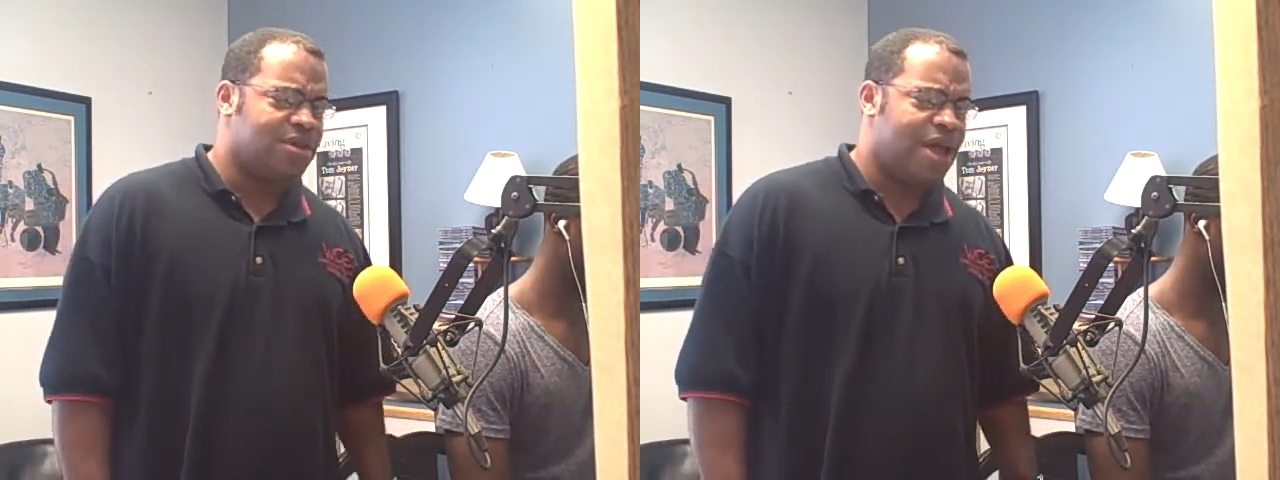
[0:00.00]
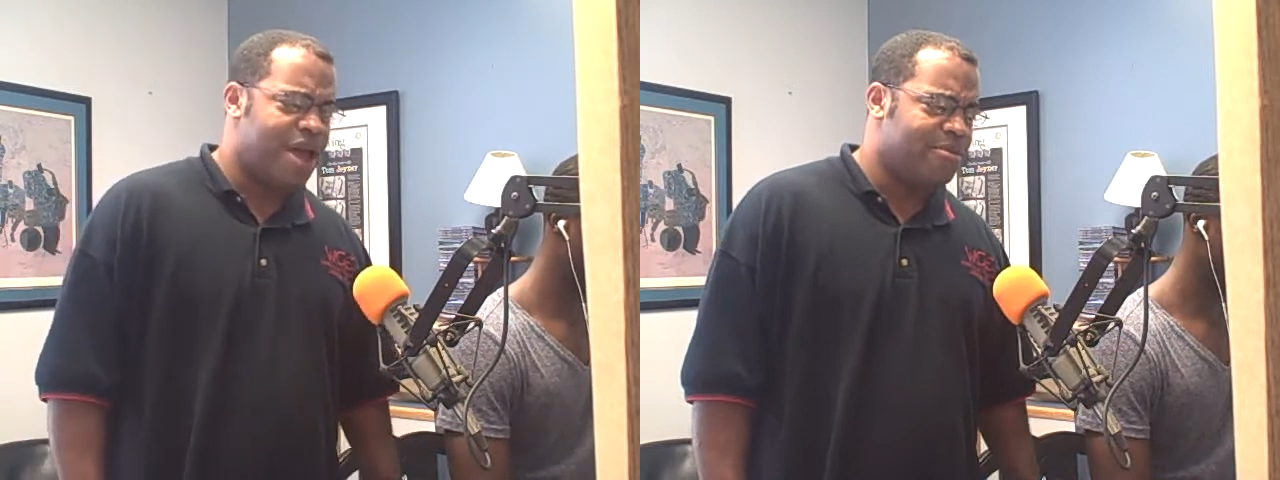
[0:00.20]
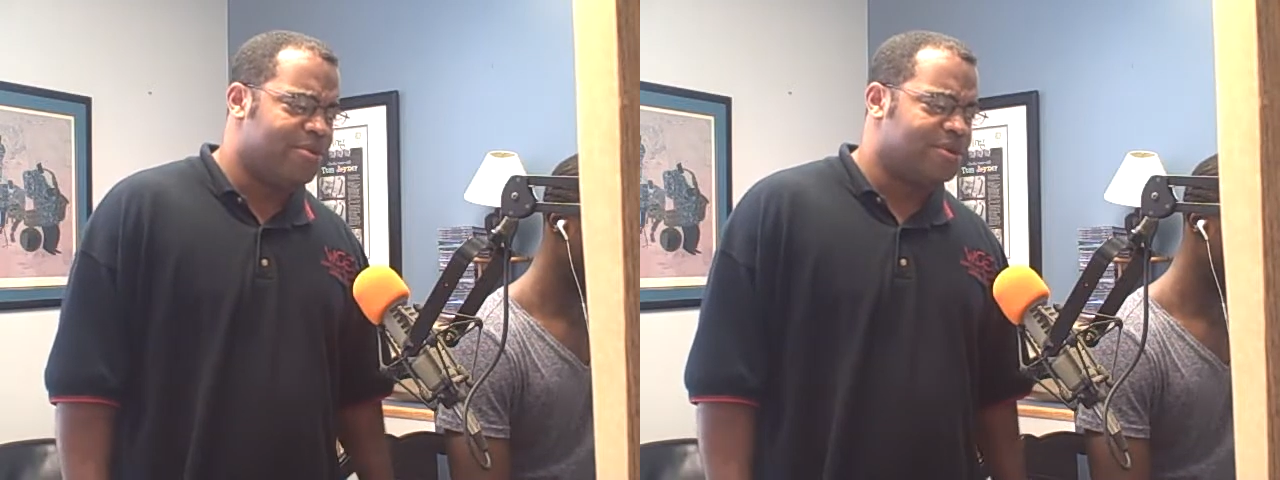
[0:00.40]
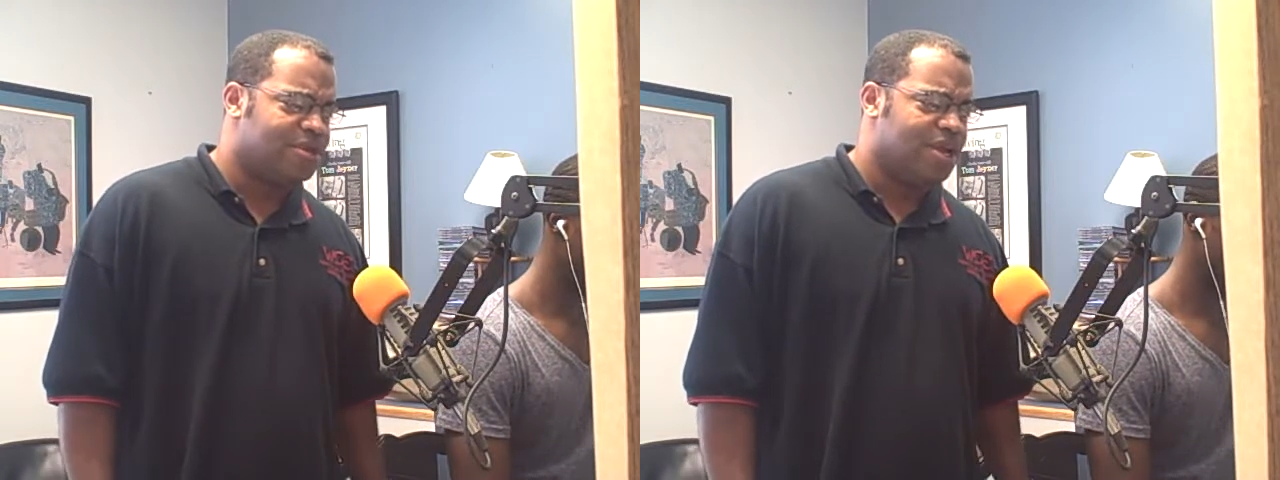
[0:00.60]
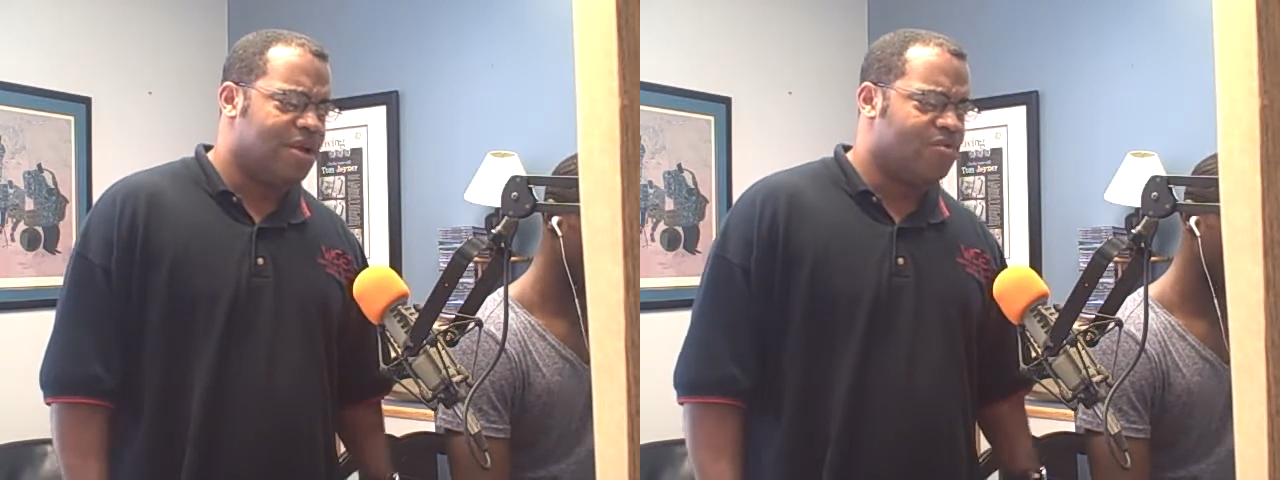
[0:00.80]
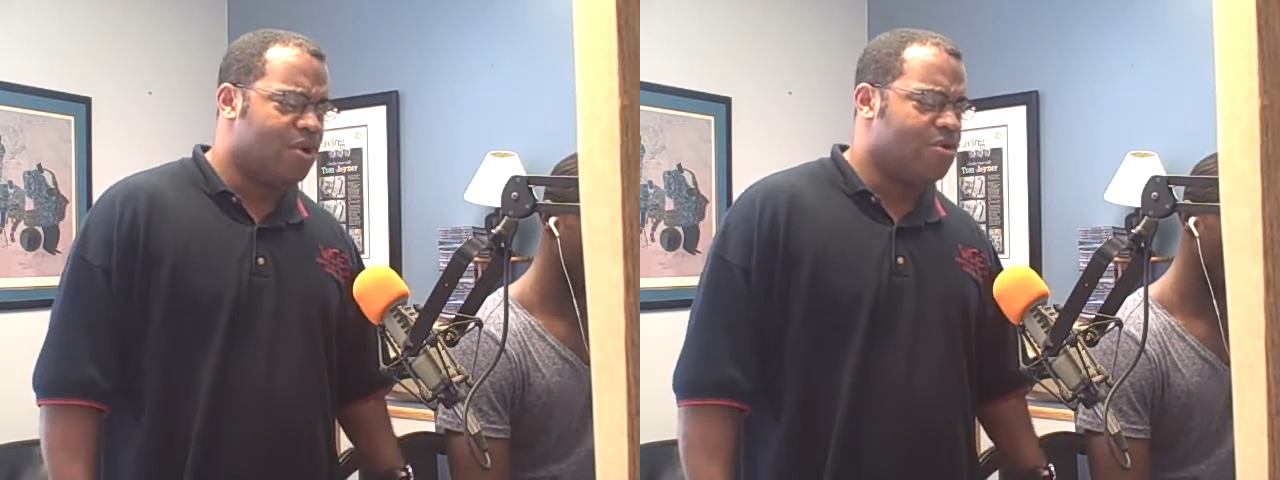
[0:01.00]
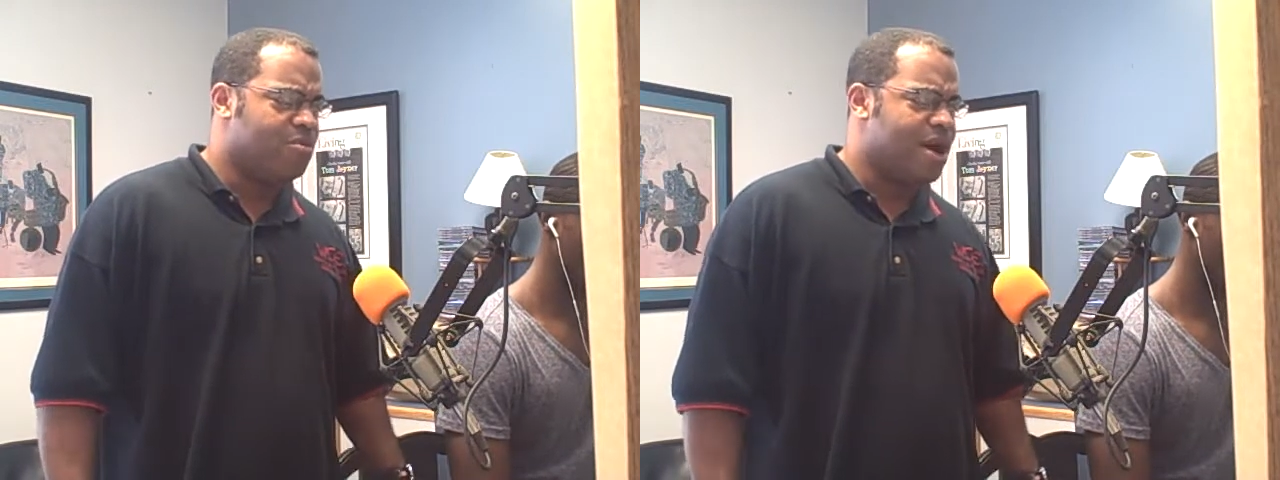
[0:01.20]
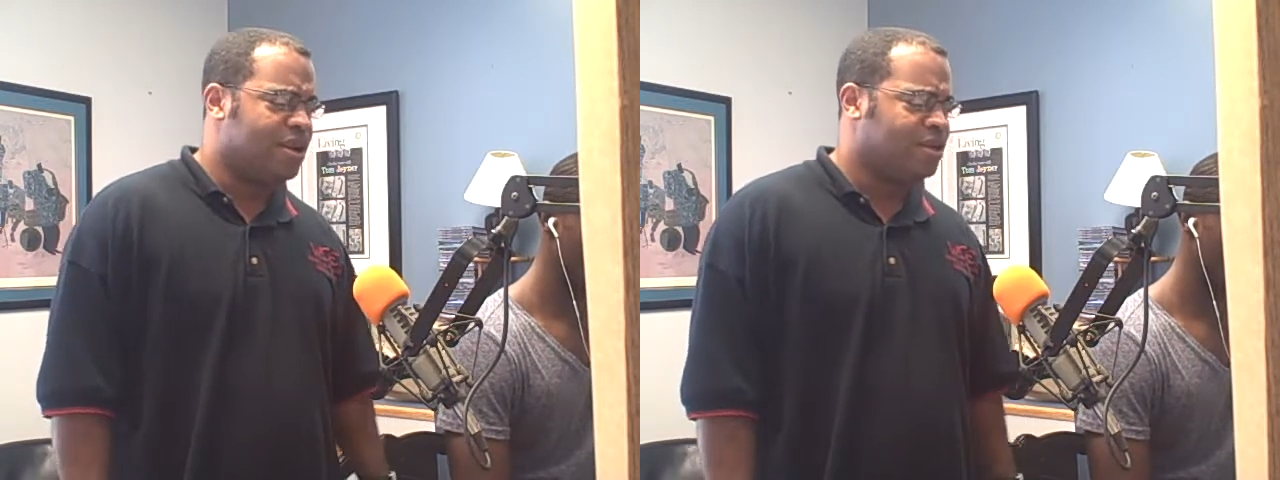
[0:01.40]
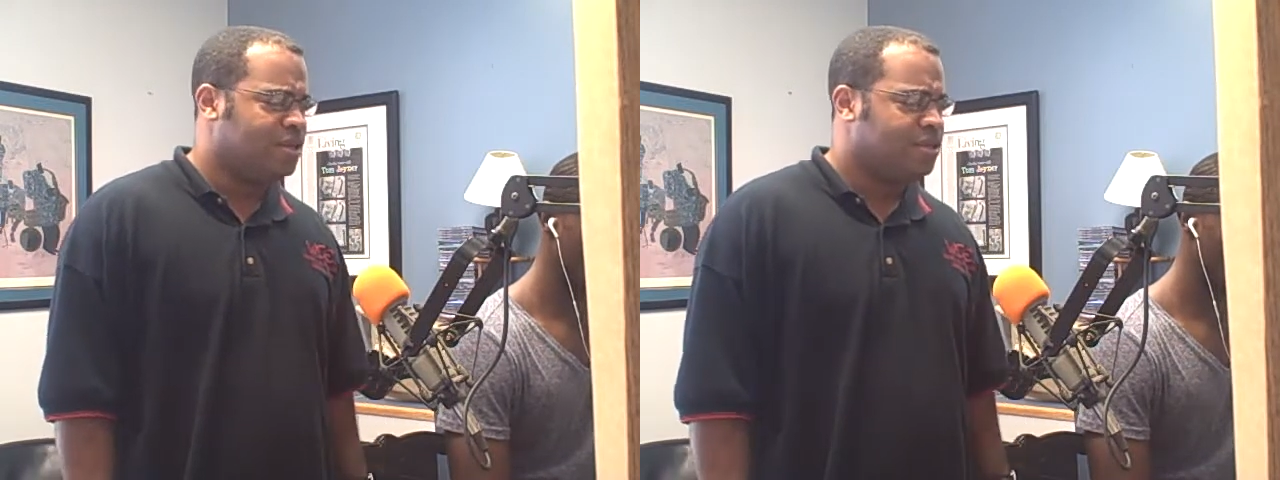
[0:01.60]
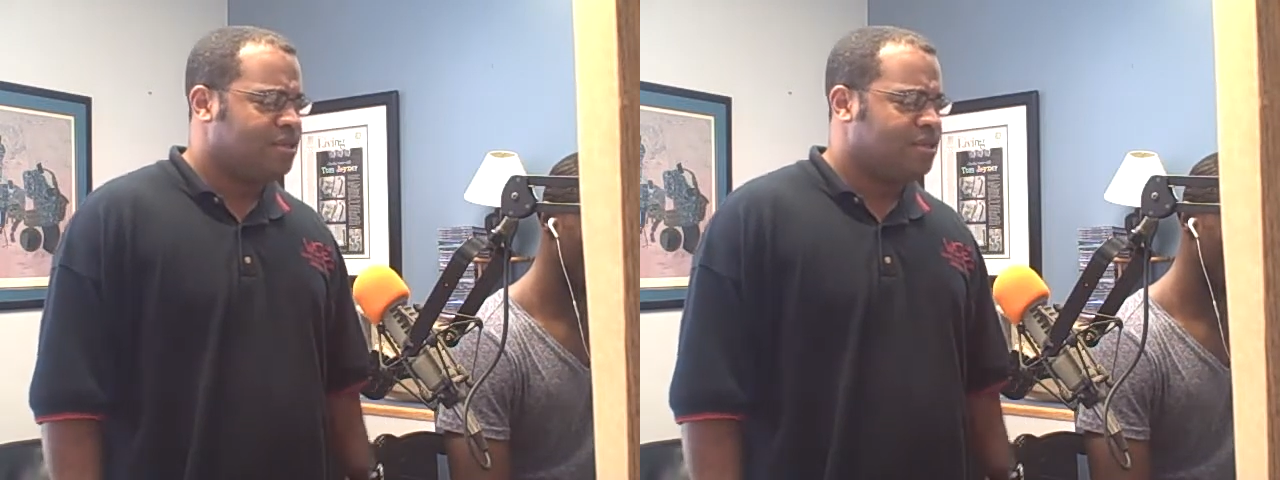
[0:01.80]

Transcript: habits, and role modeling,